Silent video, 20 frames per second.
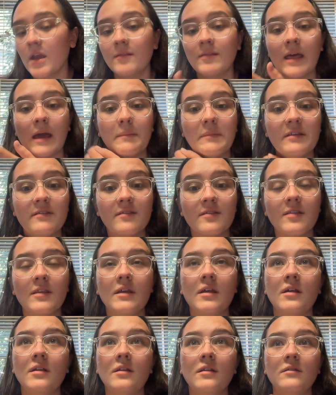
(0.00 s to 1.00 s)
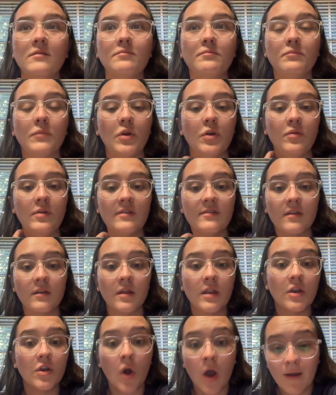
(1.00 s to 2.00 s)
That means the moon is
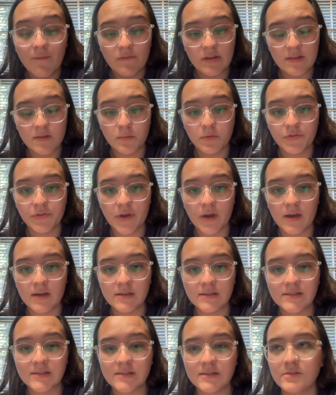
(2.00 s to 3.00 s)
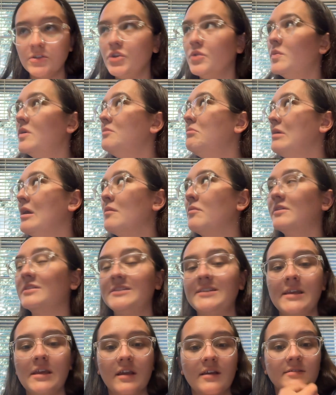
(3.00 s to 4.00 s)
not visible to us. You wouldn't be able to
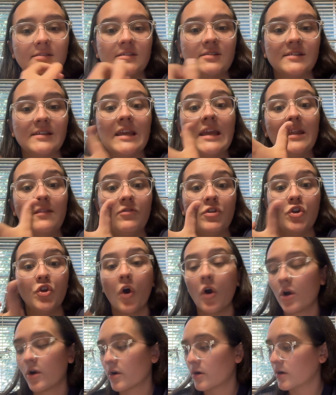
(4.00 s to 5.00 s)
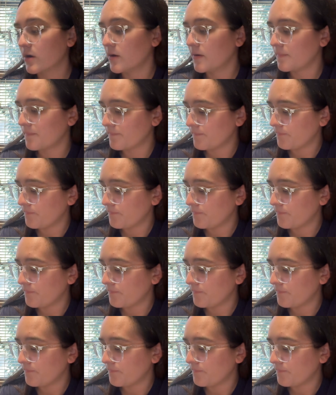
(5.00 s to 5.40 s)
see it because it's in the dark.